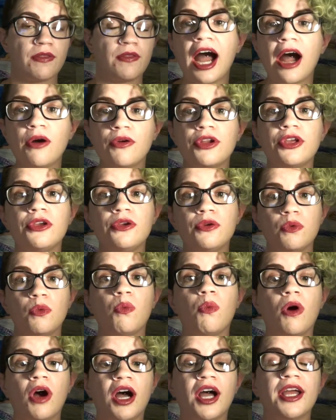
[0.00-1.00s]
How do you
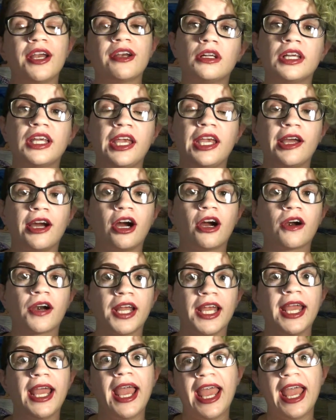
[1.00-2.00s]
want Chiari